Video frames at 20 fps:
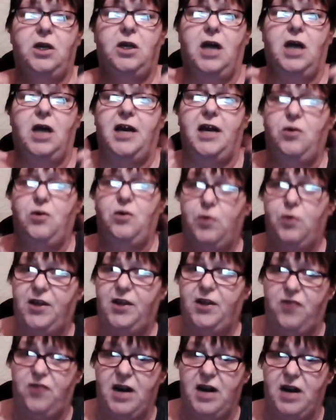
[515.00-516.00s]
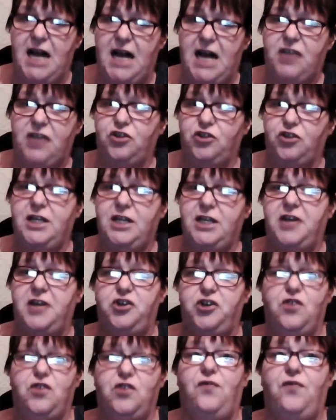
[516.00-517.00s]
I don't know whether I just had a
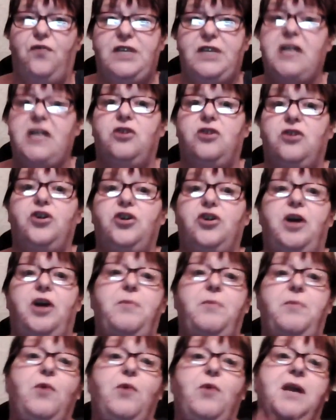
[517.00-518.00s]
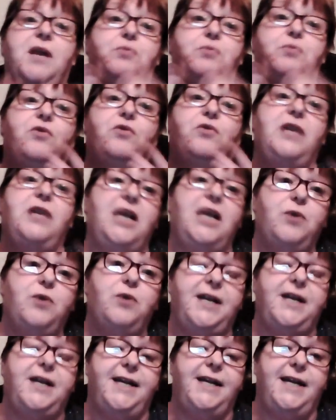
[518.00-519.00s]
duff tin or not, but when I put liquid
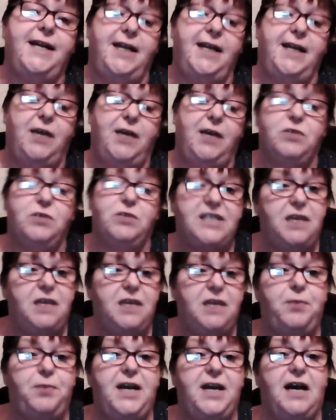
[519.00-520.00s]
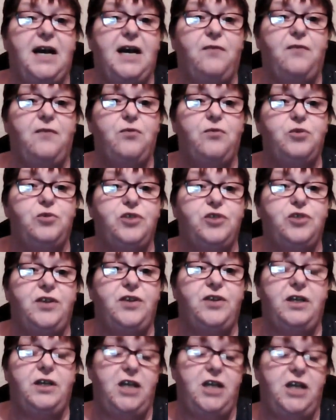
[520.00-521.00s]
in it, it was seeping out from under
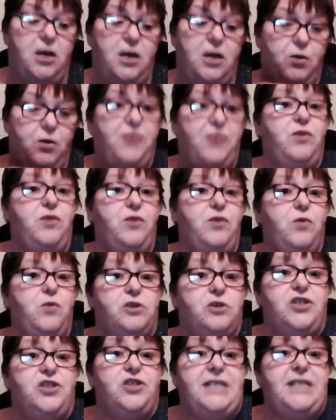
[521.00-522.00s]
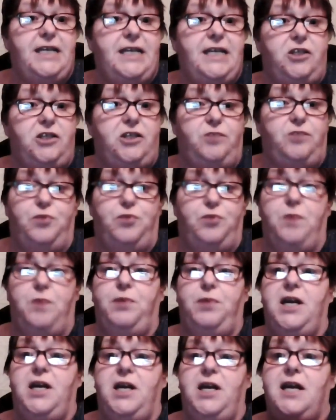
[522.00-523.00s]
the, you know, whether it wasn't seated
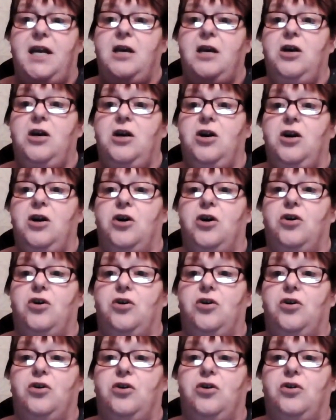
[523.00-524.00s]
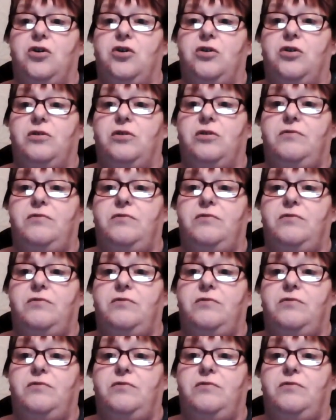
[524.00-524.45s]
properly or,